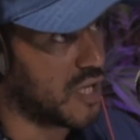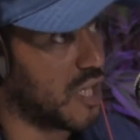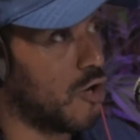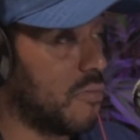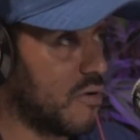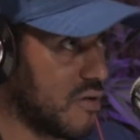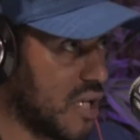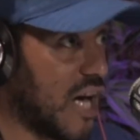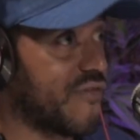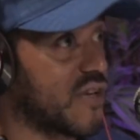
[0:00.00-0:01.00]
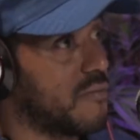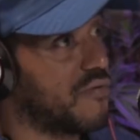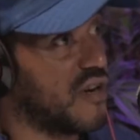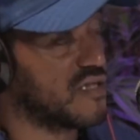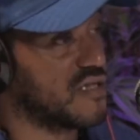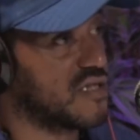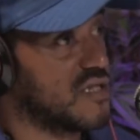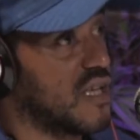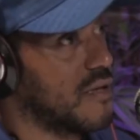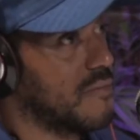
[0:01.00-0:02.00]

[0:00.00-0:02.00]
global African presence and that,